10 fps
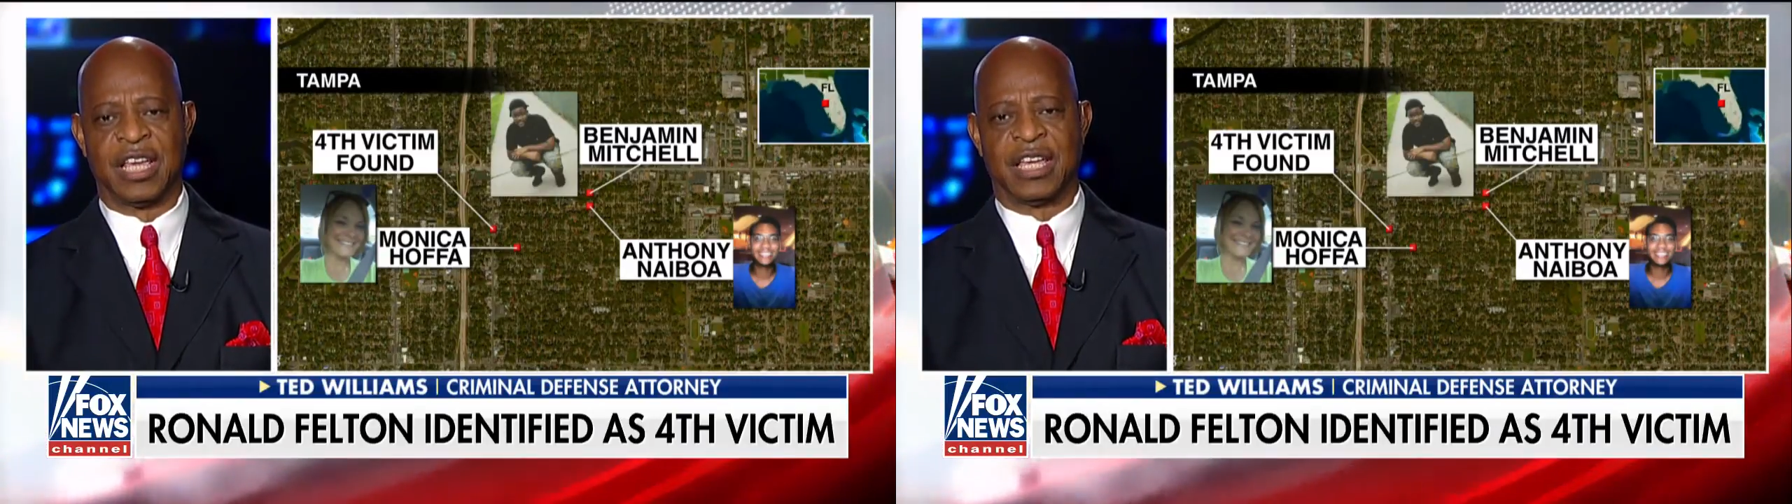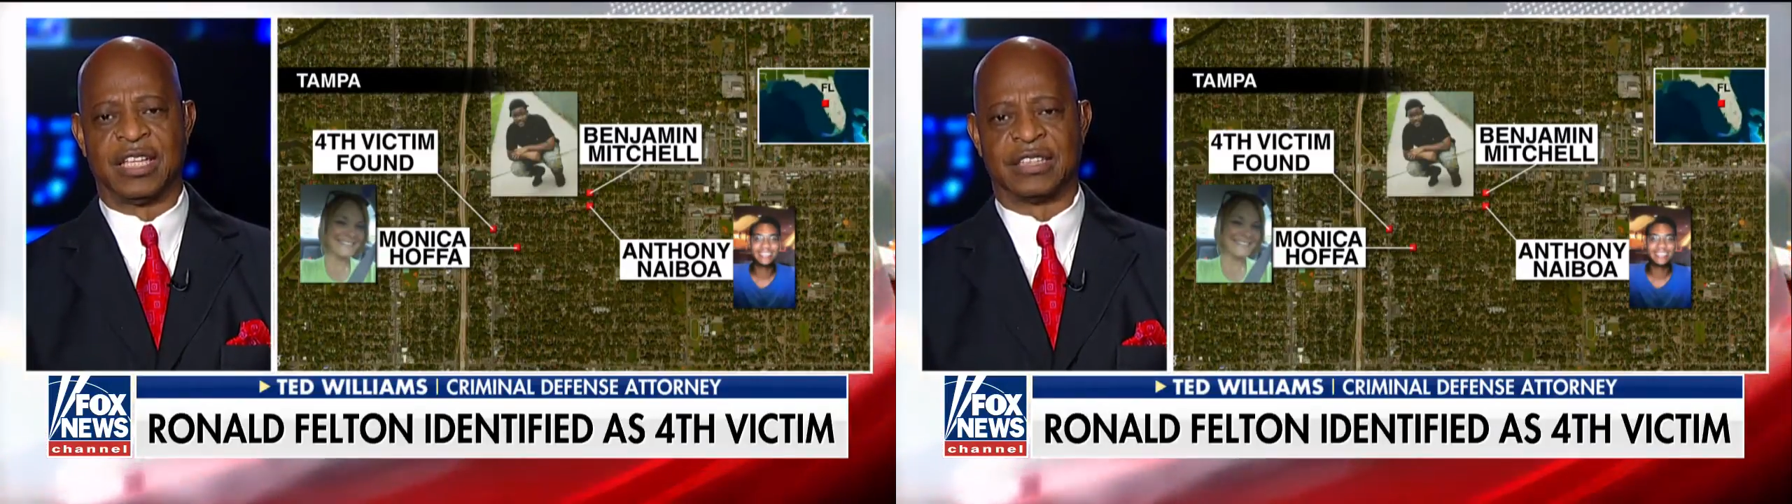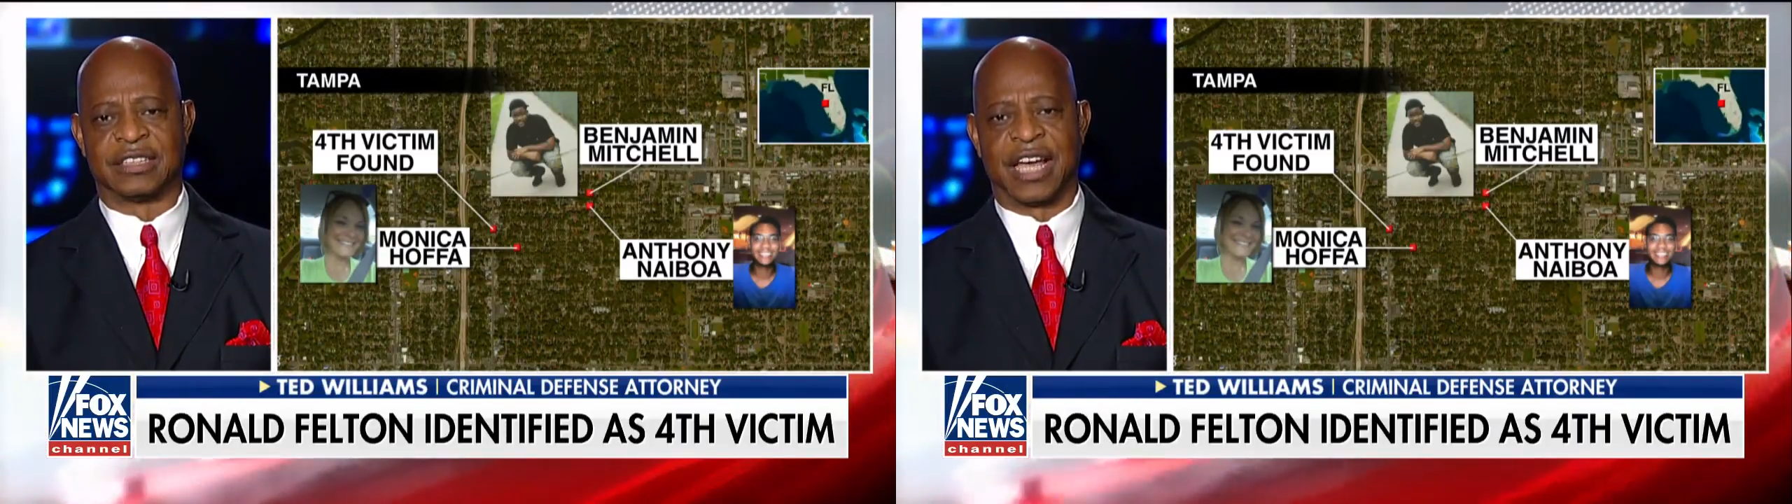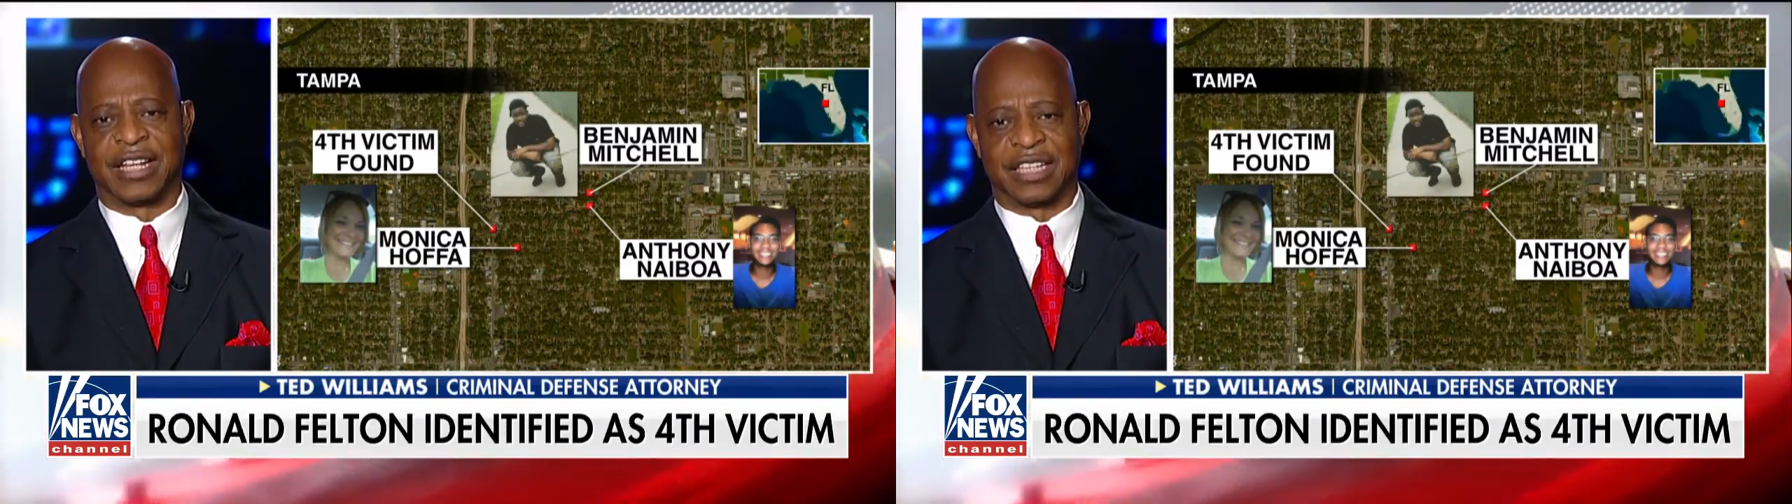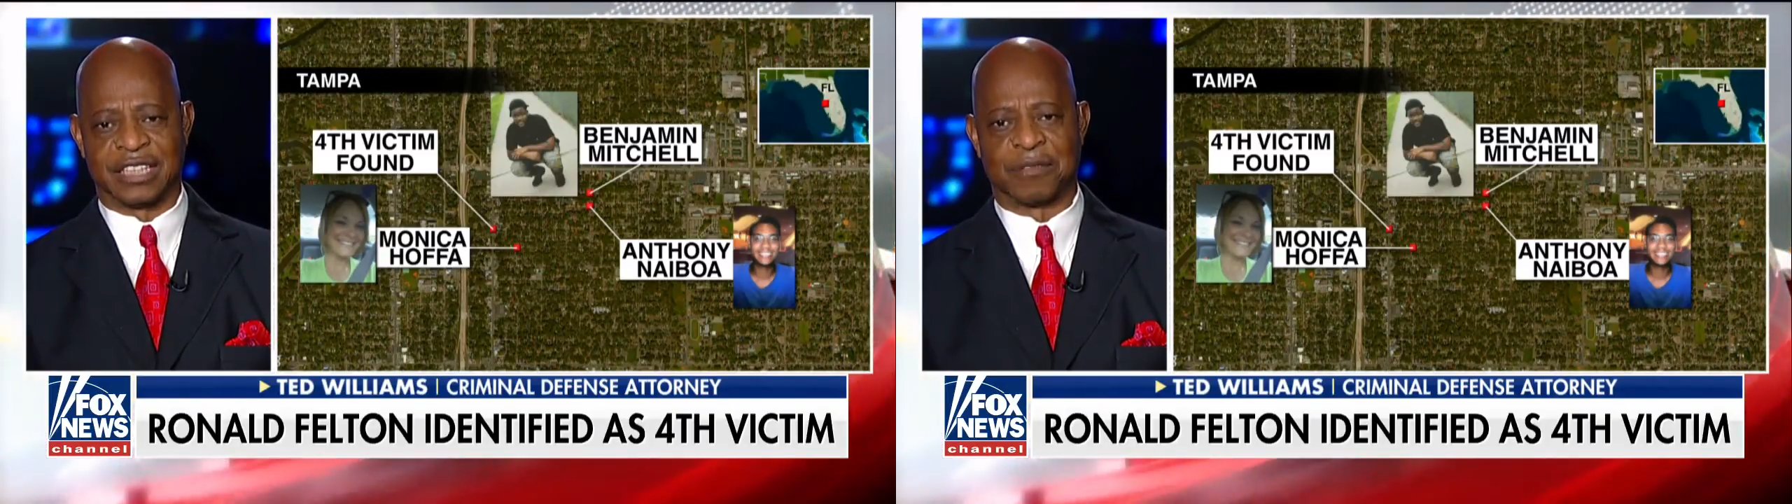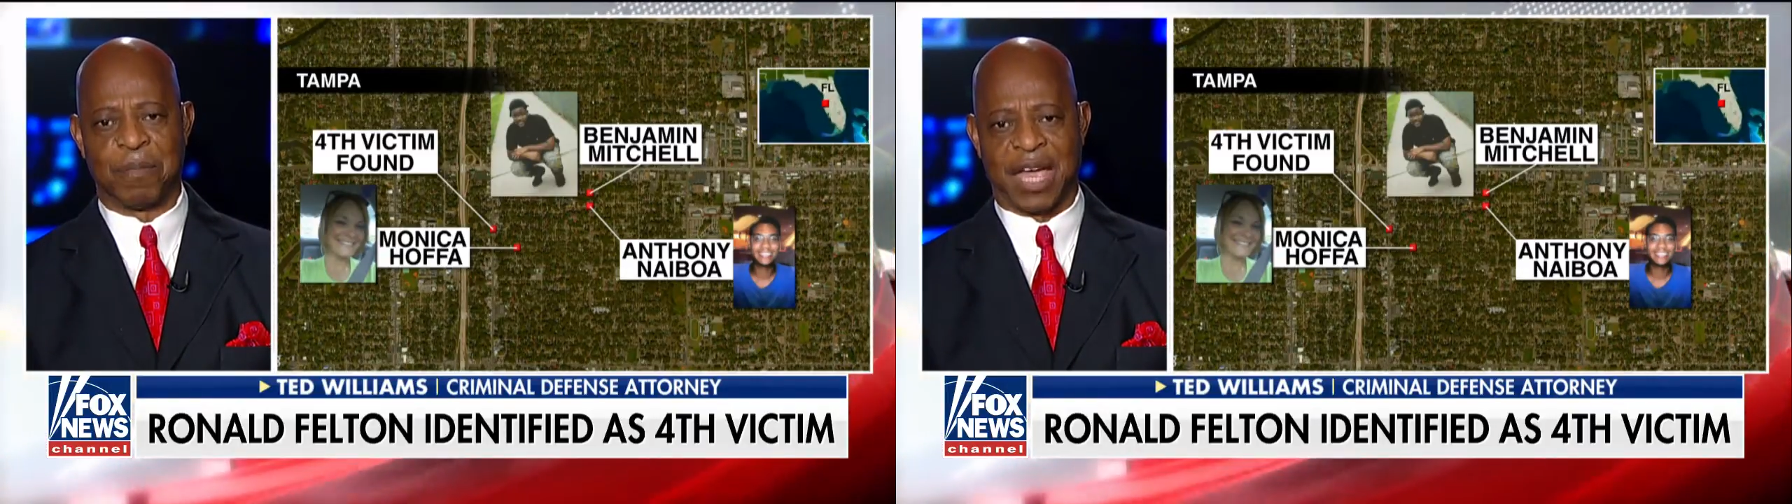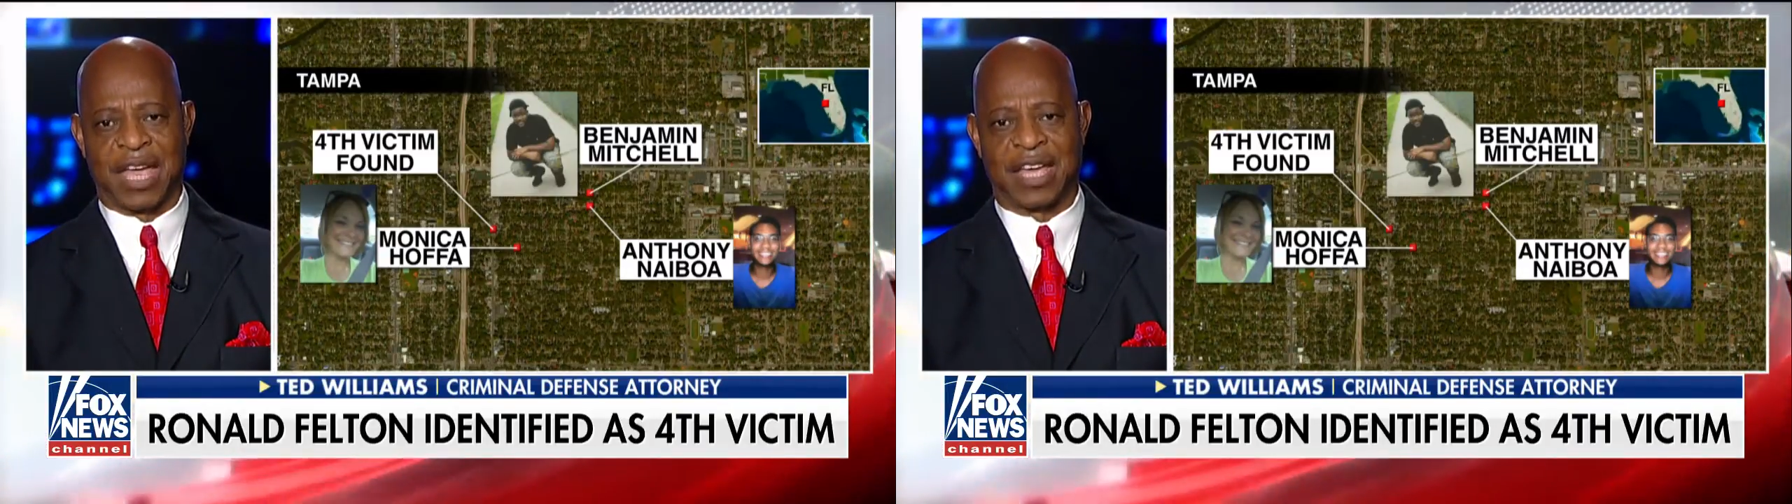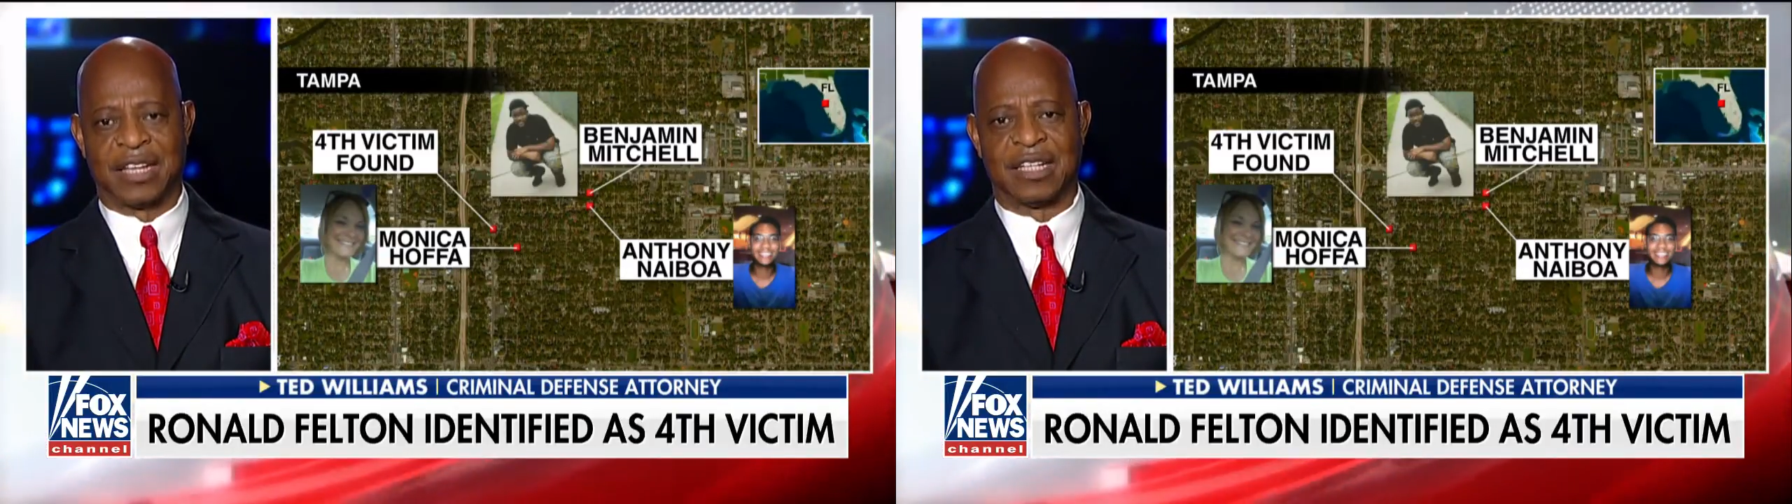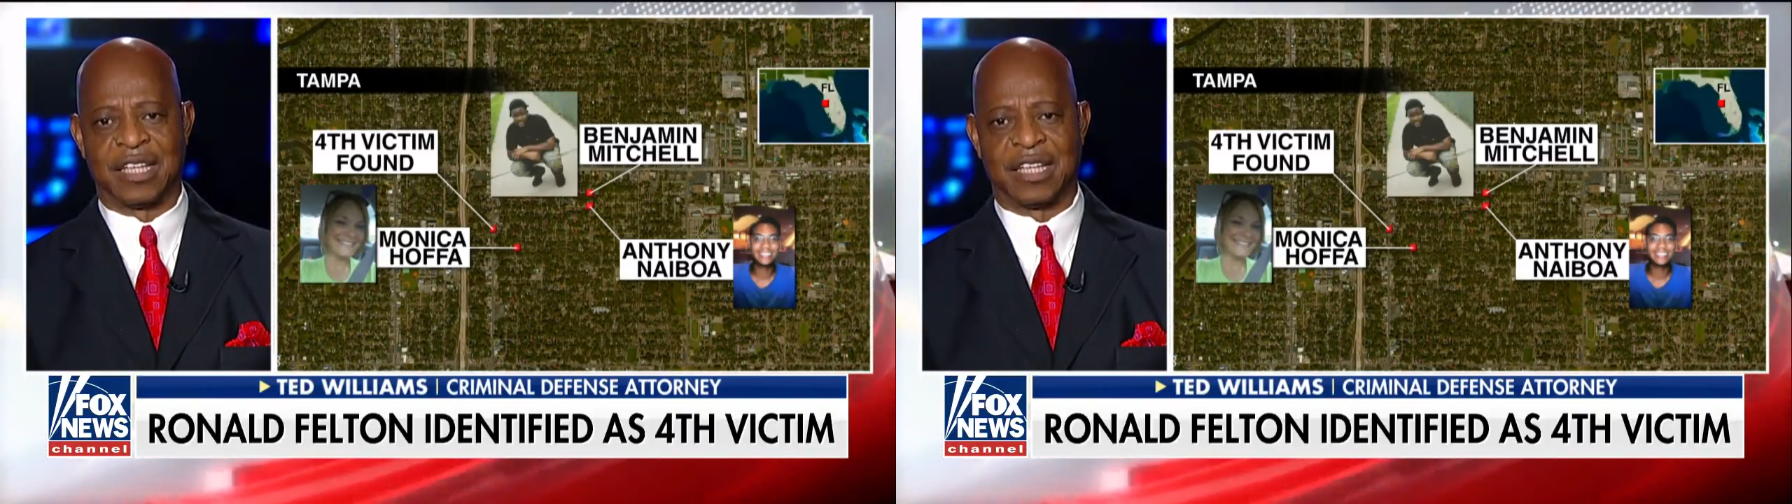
is that this man